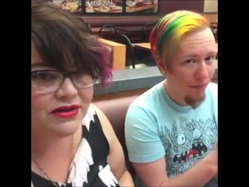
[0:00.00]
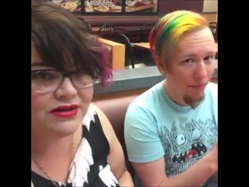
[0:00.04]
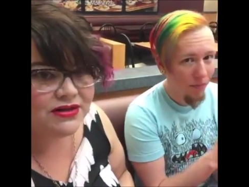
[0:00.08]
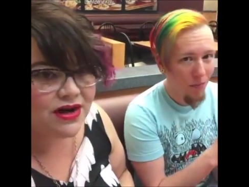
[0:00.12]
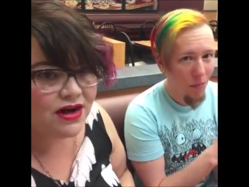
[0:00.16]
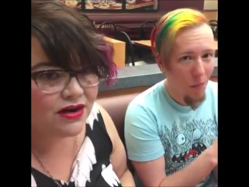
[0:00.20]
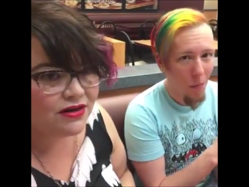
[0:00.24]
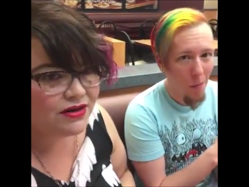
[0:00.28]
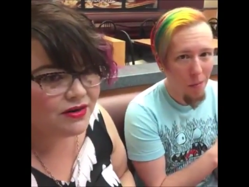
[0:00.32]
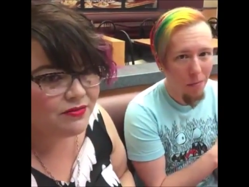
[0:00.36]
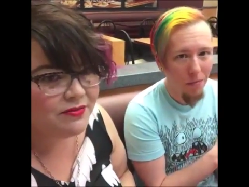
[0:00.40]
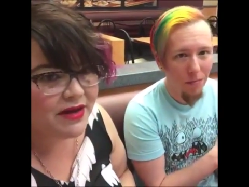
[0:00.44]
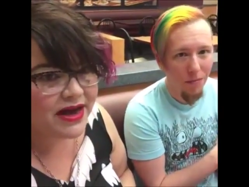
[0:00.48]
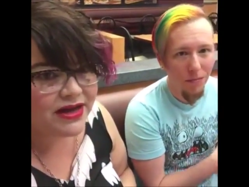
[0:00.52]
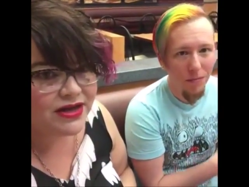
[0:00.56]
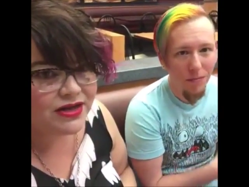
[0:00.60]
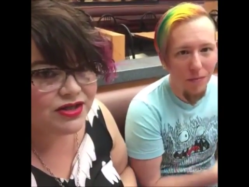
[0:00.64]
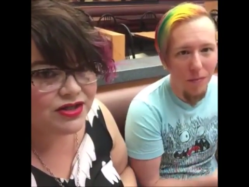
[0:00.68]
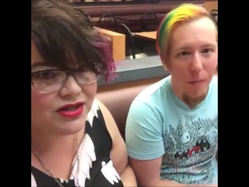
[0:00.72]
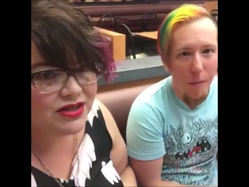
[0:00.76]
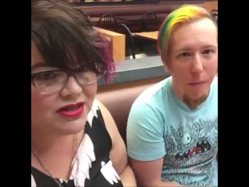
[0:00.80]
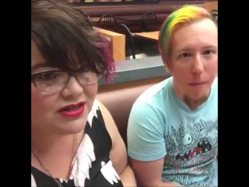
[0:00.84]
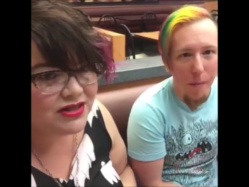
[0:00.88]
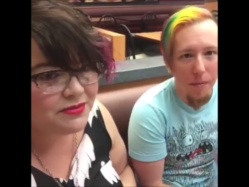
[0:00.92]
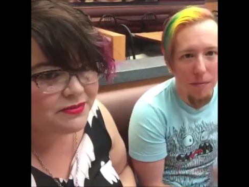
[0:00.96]
Speaker 1: and it's not good mac
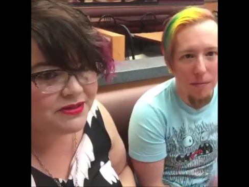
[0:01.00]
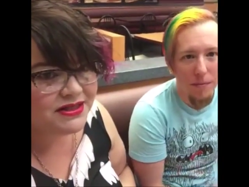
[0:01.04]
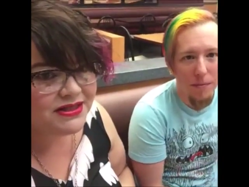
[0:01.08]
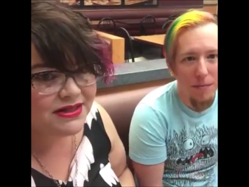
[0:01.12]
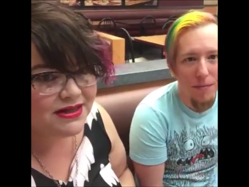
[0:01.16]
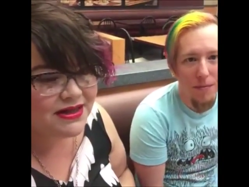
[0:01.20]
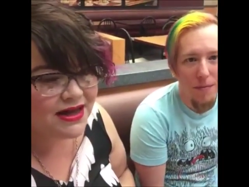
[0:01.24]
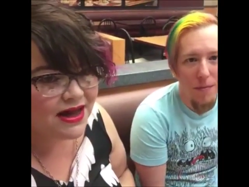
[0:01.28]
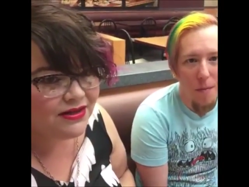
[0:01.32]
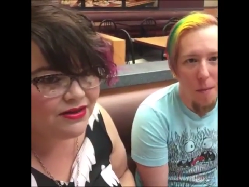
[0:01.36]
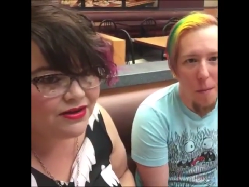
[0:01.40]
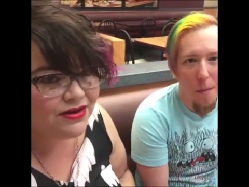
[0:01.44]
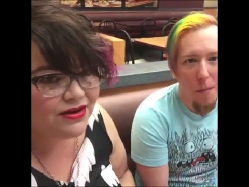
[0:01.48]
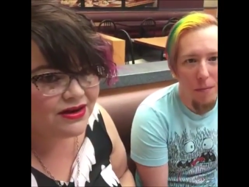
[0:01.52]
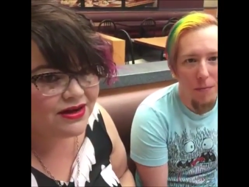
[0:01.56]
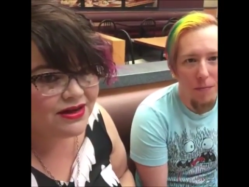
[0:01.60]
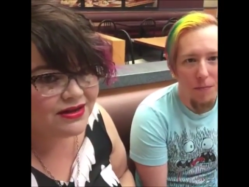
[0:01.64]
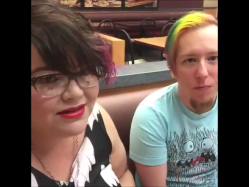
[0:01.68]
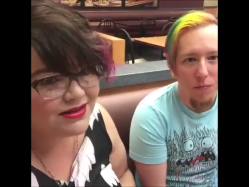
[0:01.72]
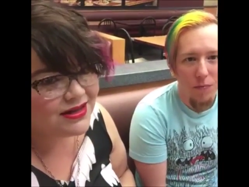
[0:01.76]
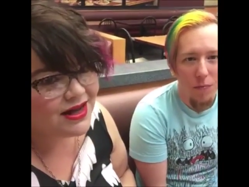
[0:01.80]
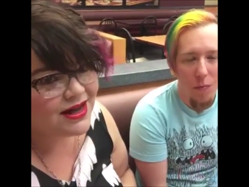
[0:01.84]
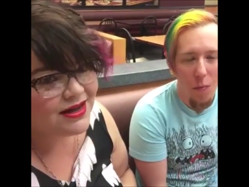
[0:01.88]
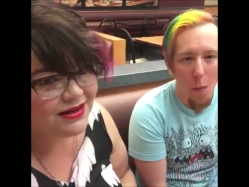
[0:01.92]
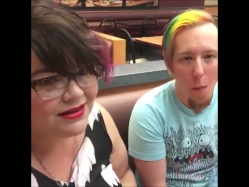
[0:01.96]
and cheese, but together
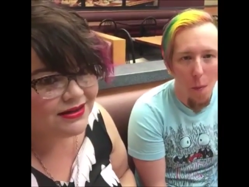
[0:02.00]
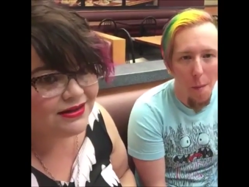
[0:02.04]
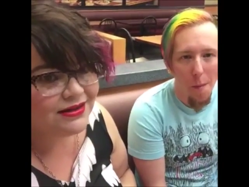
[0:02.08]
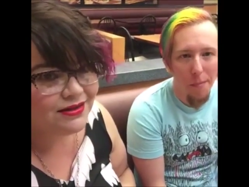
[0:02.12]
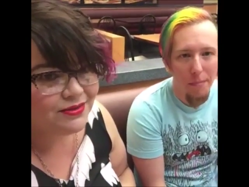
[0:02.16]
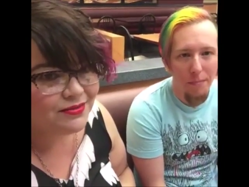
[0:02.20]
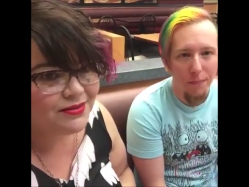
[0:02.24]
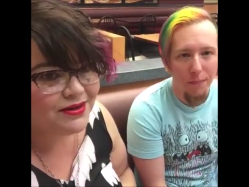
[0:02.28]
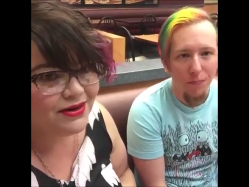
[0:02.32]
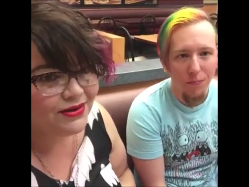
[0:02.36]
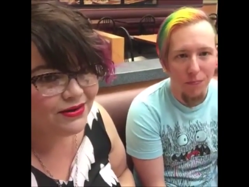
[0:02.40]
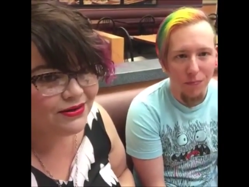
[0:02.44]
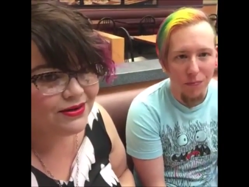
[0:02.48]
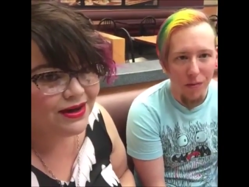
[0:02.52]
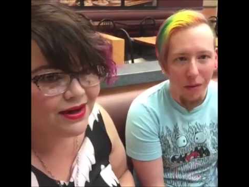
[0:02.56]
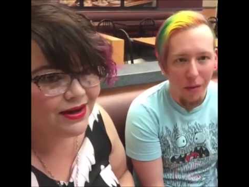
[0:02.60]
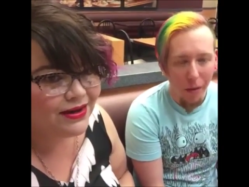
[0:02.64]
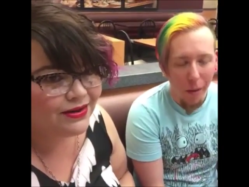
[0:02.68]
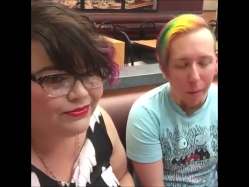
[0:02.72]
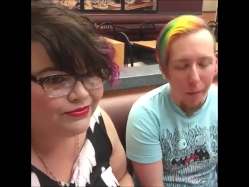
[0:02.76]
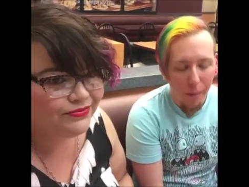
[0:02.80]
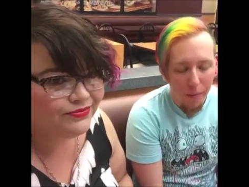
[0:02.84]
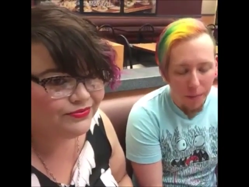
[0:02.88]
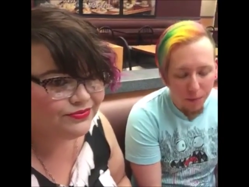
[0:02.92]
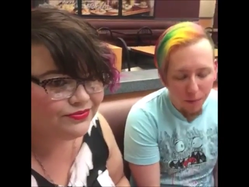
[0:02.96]
it's like a little bit
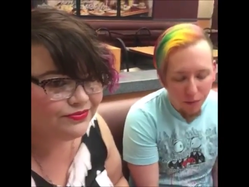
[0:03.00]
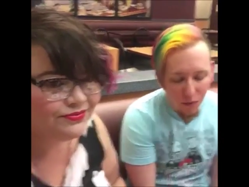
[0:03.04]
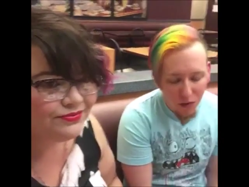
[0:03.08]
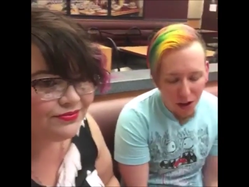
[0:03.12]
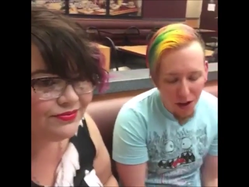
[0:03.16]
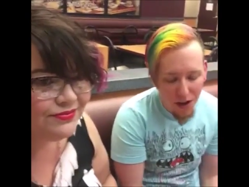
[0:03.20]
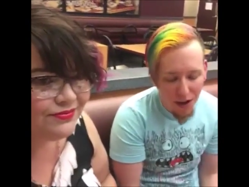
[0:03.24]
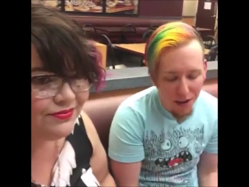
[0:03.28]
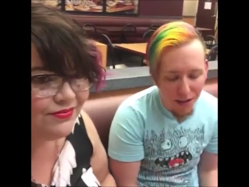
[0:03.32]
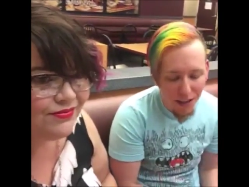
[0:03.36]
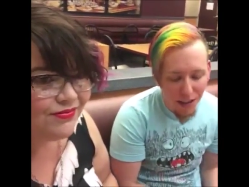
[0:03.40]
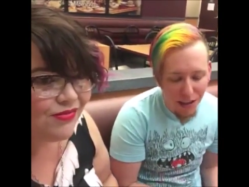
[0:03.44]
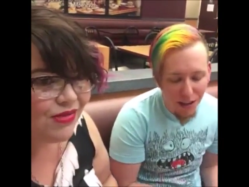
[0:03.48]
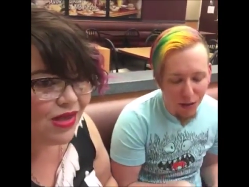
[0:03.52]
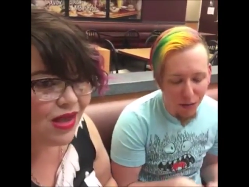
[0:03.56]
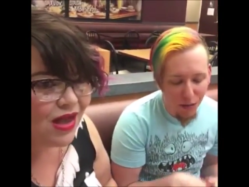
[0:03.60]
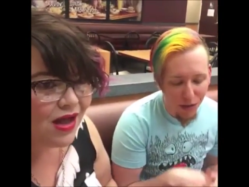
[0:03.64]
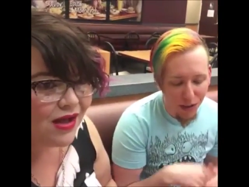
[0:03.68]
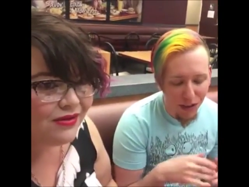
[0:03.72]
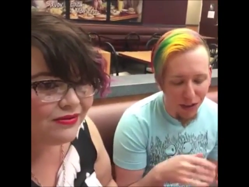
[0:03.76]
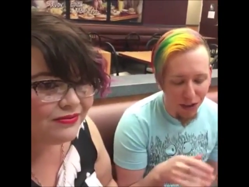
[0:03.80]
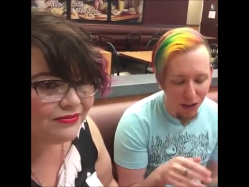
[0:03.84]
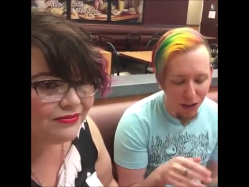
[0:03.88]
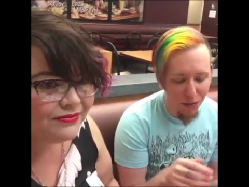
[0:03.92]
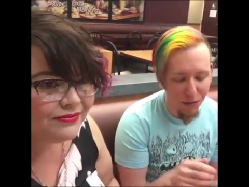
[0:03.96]
okay.
Speaker 2: It tastes
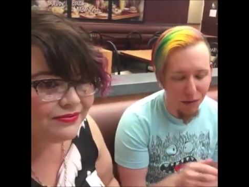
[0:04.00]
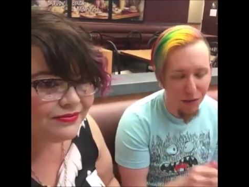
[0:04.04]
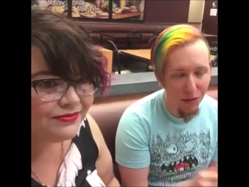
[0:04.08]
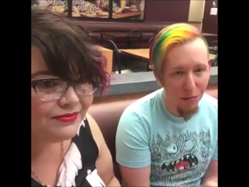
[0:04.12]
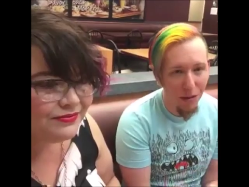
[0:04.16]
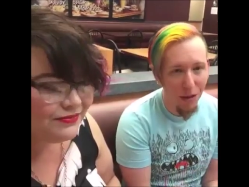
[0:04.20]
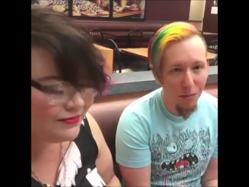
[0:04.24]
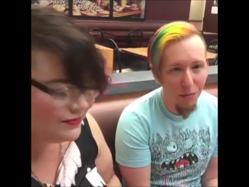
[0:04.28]
really good with the